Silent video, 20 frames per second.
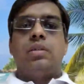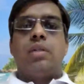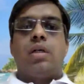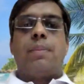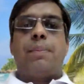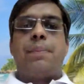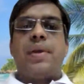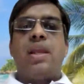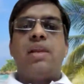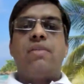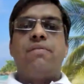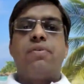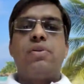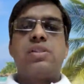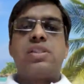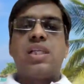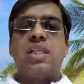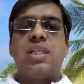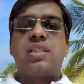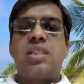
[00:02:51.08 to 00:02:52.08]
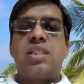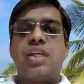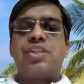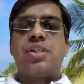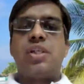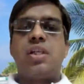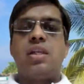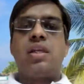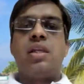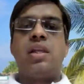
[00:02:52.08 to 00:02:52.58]
A painful
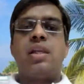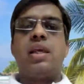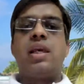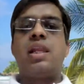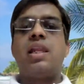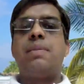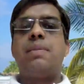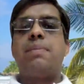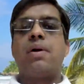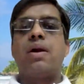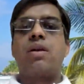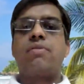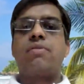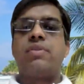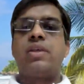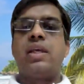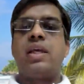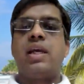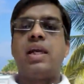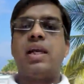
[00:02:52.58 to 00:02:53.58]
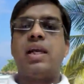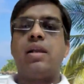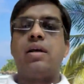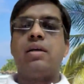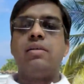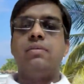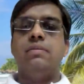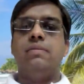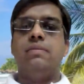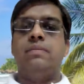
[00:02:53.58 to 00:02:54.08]
sensation in any part of the head
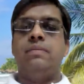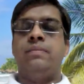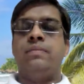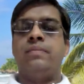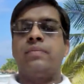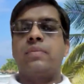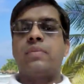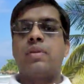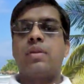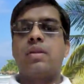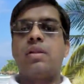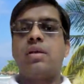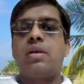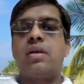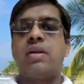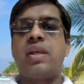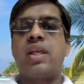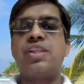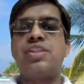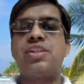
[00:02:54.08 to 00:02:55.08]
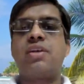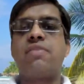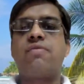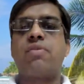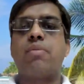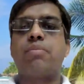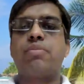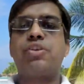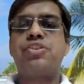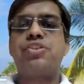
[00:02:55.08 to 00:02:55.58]
ranging
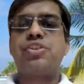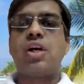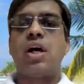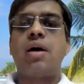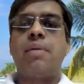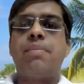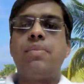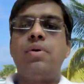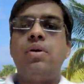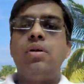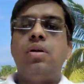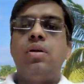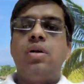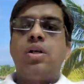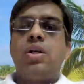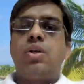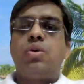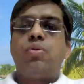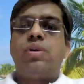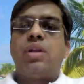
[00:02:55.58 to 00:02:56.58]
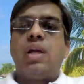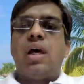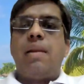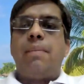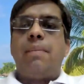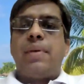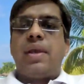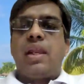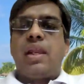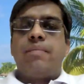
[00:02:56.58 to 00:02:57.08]
from the sharp to dull
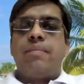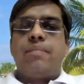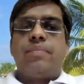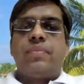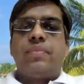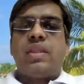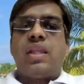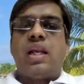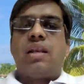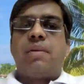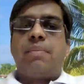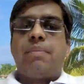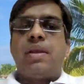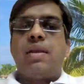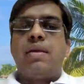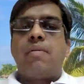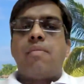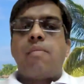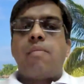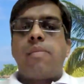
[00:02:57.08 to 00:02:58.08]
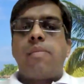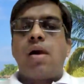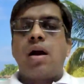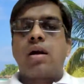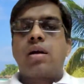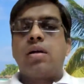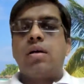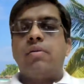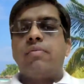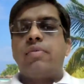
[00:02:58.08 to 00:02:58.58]
pain that may
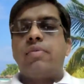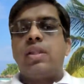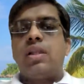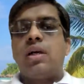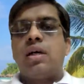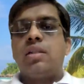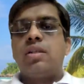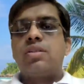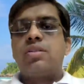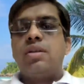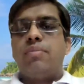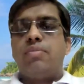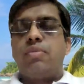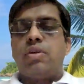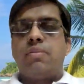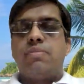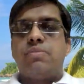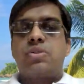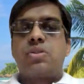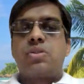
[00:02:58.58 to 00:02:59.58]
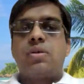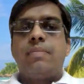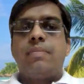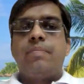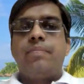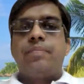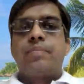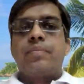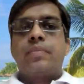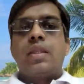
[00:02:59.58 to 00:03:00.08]
occur with other symptoms.
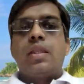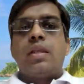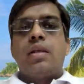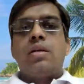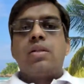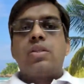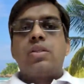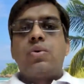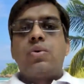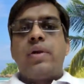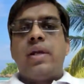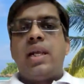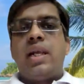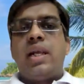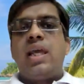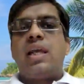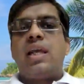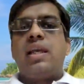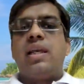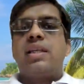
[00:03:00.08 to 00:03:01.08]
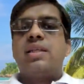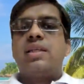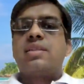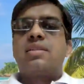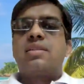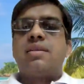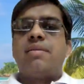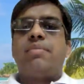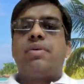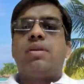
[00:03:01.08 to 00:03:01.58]
So headache, it is a
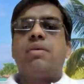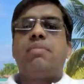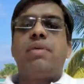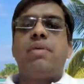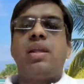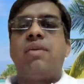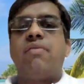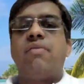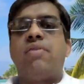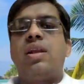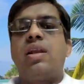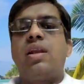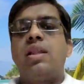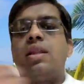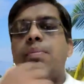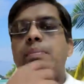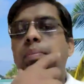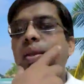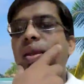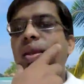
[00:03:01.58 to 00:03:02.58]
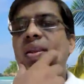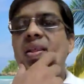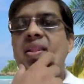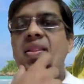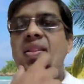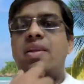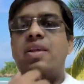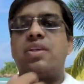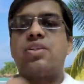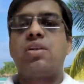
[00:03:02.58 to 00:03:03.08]
symptom anywhere in the pain
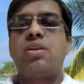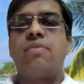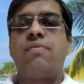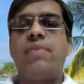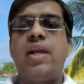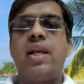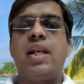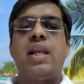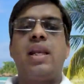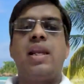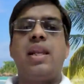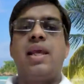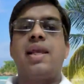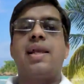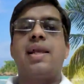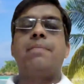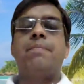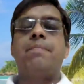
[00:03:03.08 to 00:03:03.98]
in the region of head and neck,